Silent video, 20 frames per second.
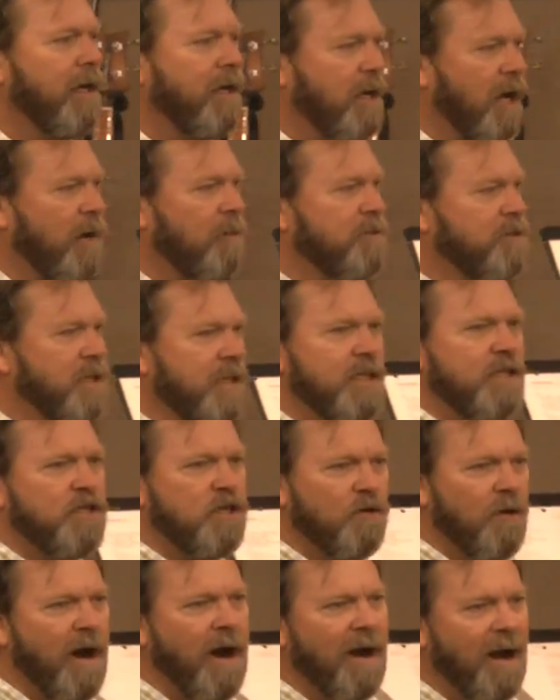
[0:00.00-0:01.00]
comes
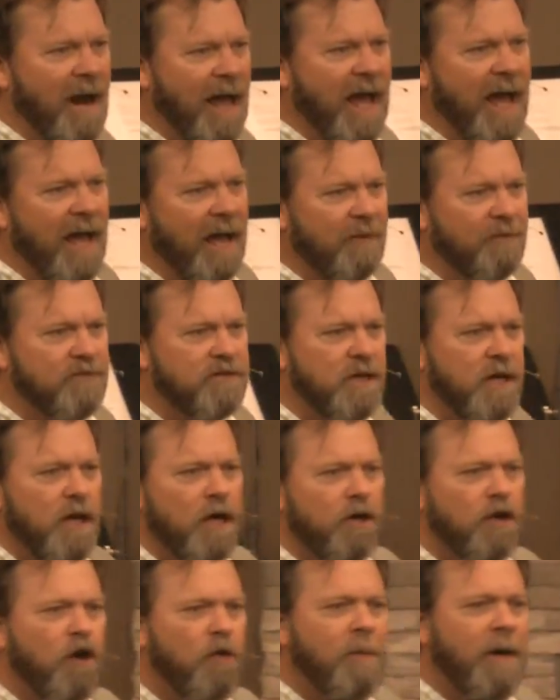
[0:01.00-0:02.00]
into our lives,
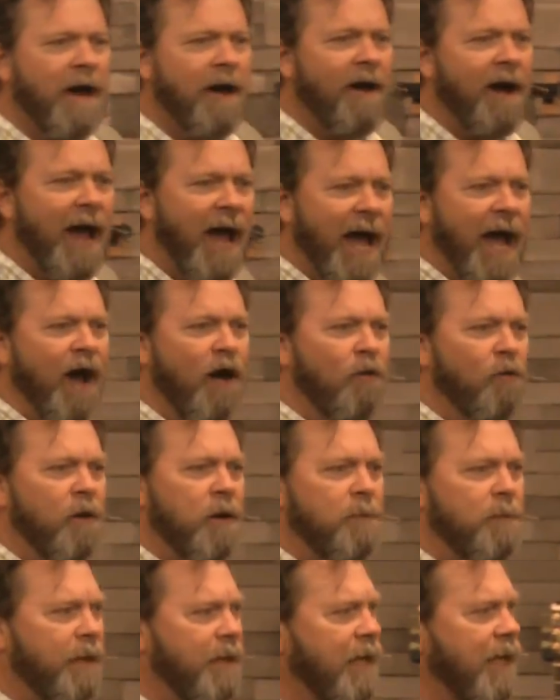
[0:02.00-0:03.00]
no matter how
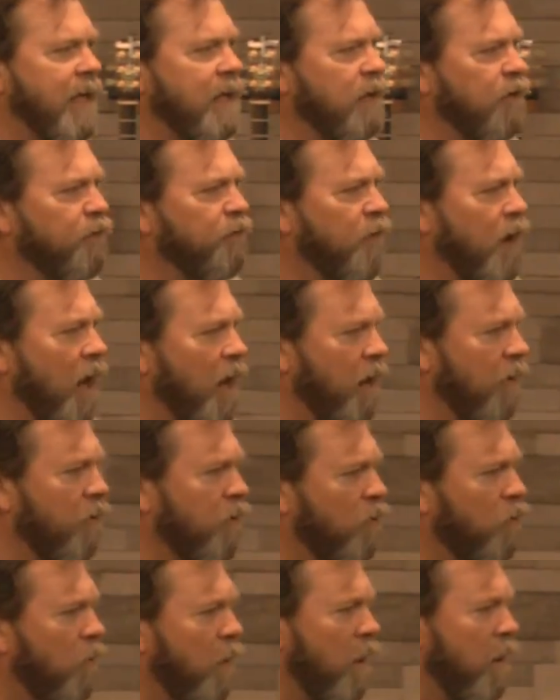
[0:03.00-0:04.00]
we begin to follow
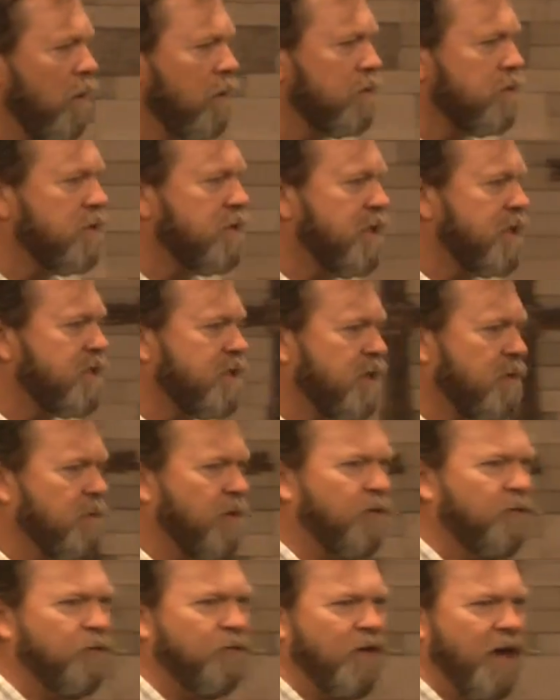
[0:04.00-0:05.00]
the world system
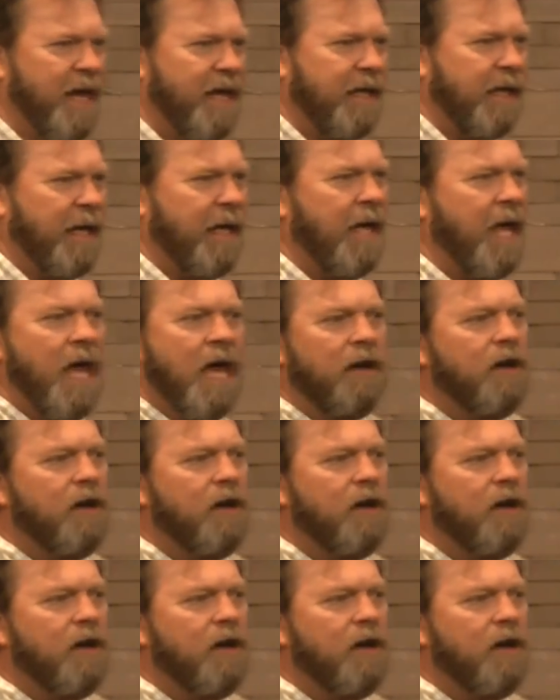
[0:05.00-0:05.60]
of thinking,